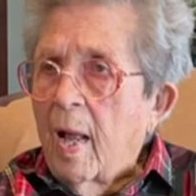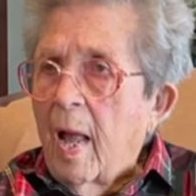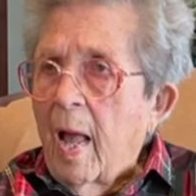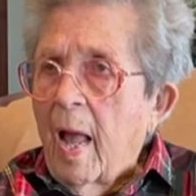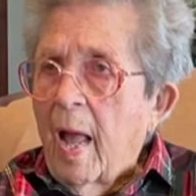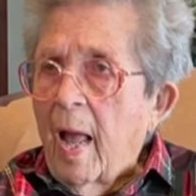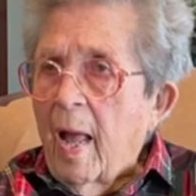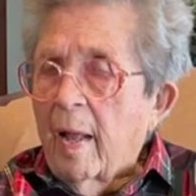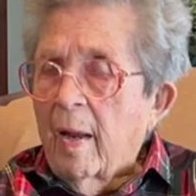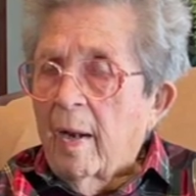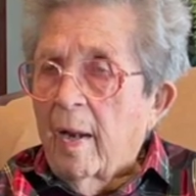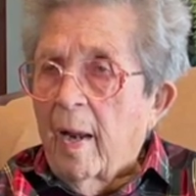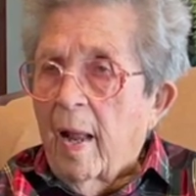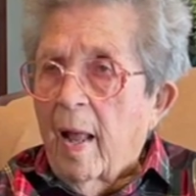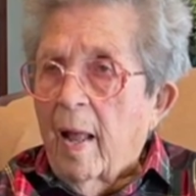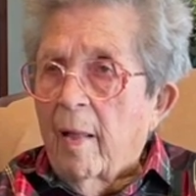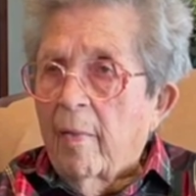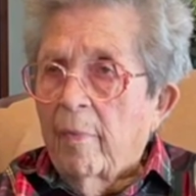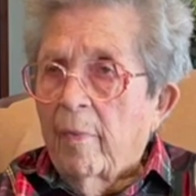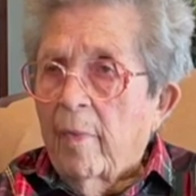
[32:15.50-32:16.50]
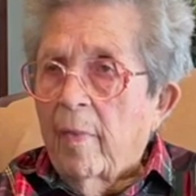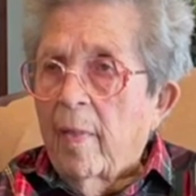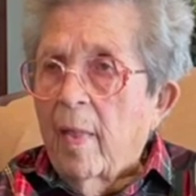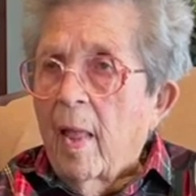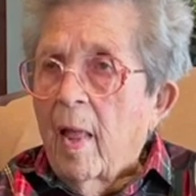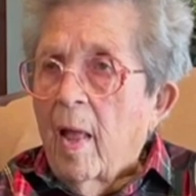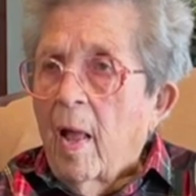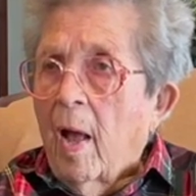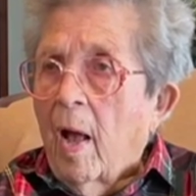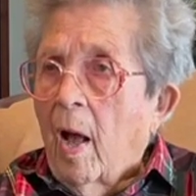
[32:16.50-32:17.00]
And
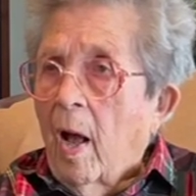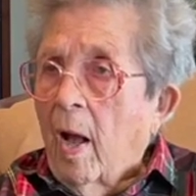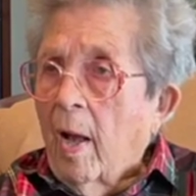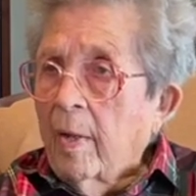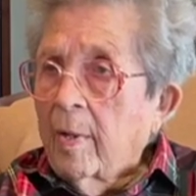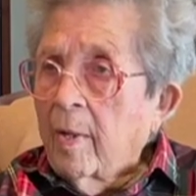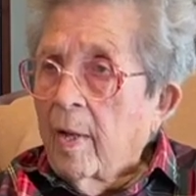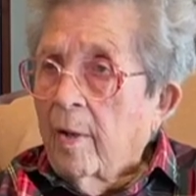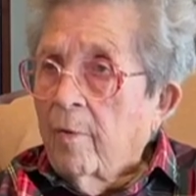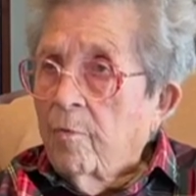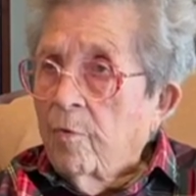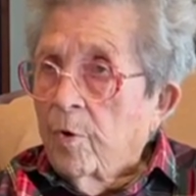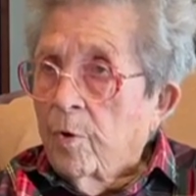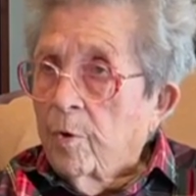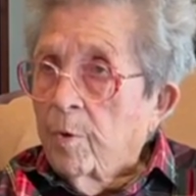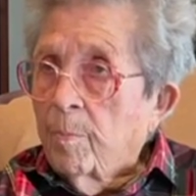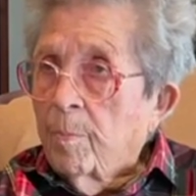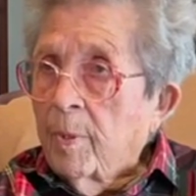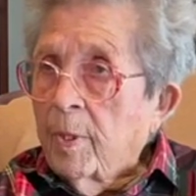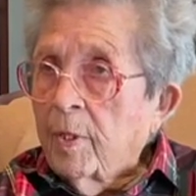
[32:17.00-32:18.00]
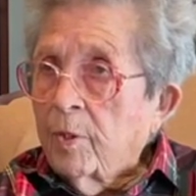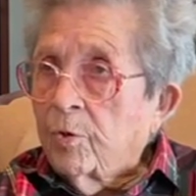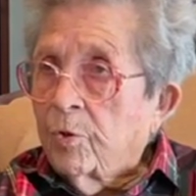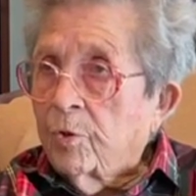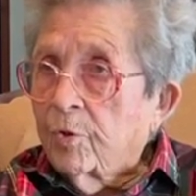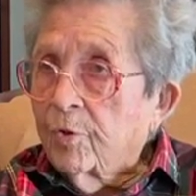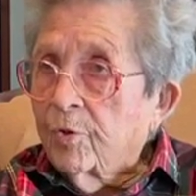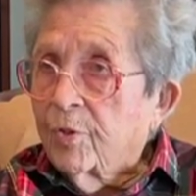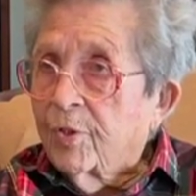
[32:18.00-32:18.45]
I gave you the pictures.